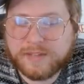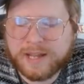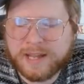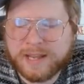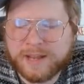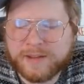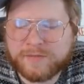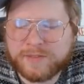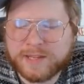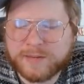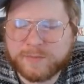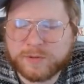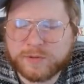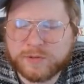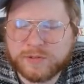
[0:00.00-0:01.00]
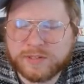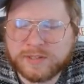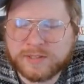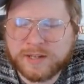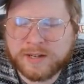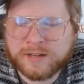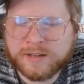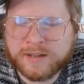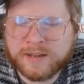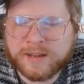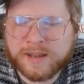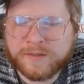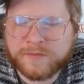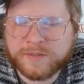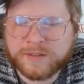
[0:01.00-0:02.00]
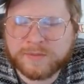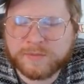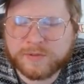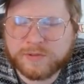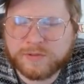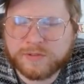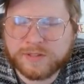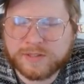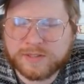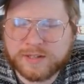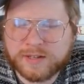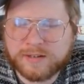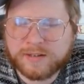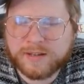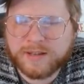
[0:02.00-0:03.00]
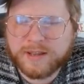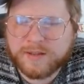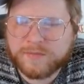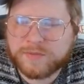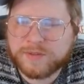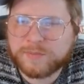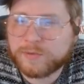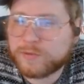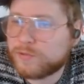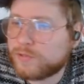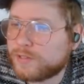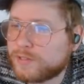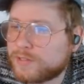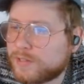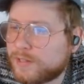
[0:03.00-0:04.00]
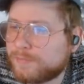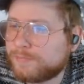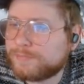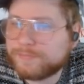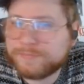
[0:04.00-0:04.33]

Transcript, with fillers: I have the Emrakul on the side. I have the Emrakul on the side. I have the Emrakul on the side.